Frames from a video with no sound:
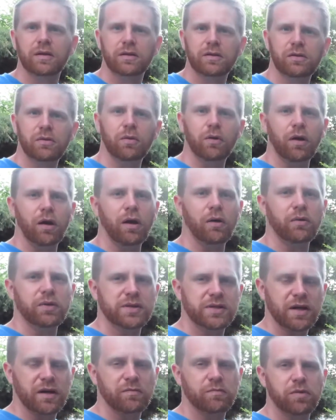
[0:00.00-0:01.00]
you will
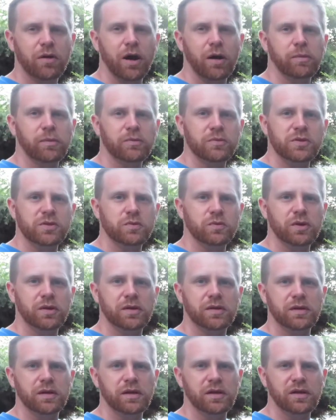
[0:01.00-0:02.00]
always have problems
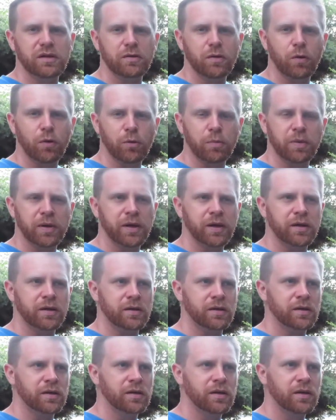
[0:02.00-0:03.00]
with the core
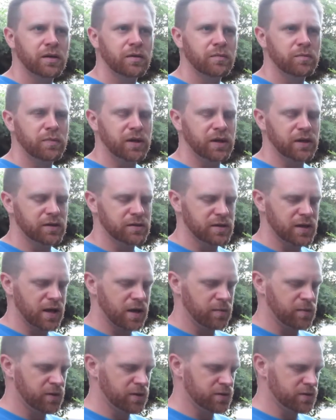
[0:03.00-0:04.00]
pin being
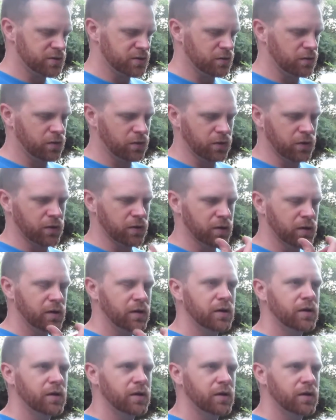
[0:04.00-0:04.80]
damaged or